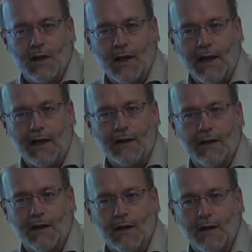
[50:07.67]
and
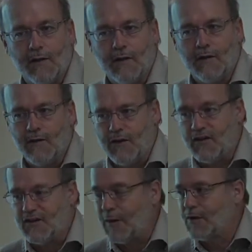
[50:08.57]

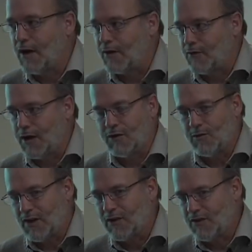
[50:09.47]
this subcontractor
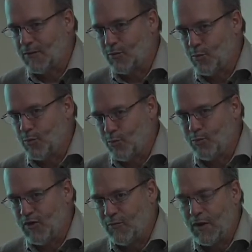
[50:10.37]
was actually
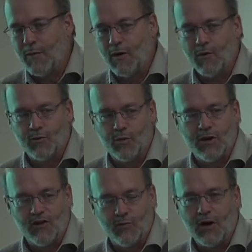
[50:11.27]
this plumber was
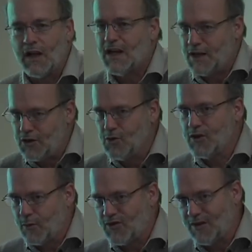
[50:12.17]
pretty smart. He knew
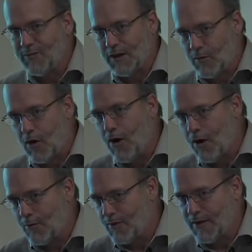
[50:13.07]
there was something
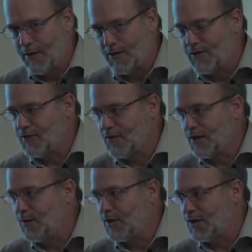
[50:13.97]
wrong with how this,
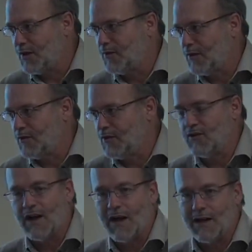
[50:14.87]
he'd been given a
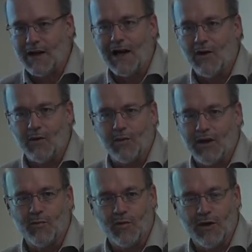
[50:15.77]
design and how it had been
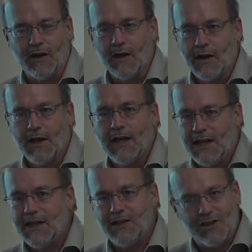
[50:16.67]
implemented.
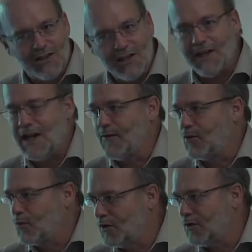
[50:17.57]
He didn't have
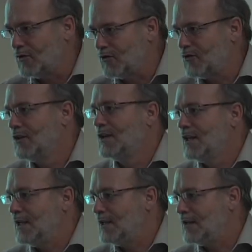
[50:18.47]
the words,
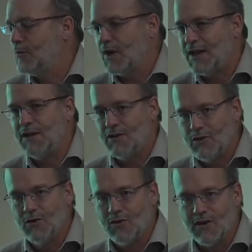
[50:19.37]
but he
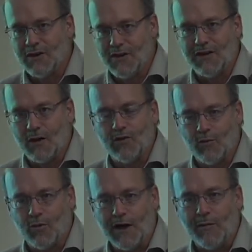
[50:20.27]
knew that there was
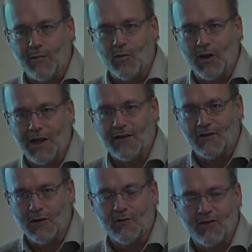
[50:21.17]
a problem, and we had to
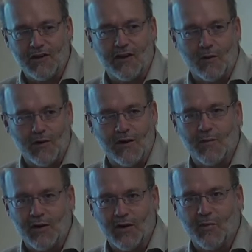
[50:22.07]
sort of sit there with
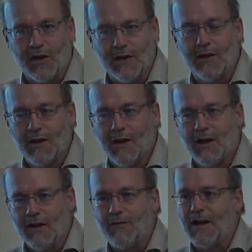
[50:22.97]
him a little bit
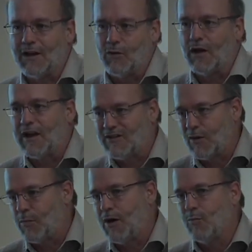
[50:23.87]
and finally realize that
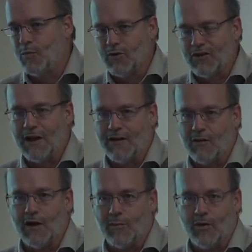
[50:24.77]
a pump was not in
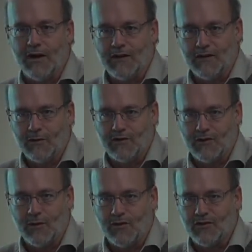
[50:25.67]
the right place. It was
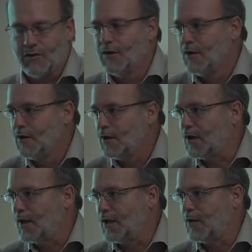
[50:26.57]

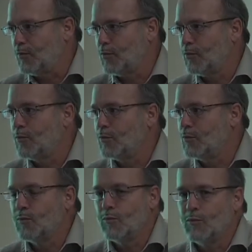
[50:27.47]
going to end up,
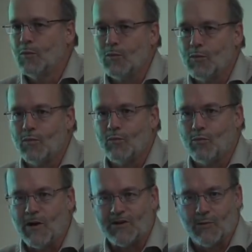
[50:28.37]

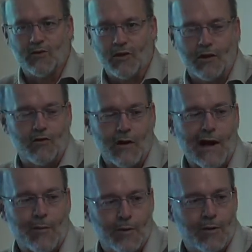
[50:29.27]
pressure was going to
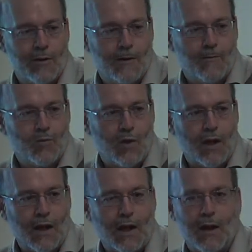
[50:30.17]
drop.
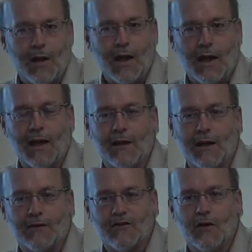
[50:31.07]

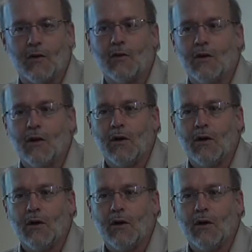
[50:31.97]
And so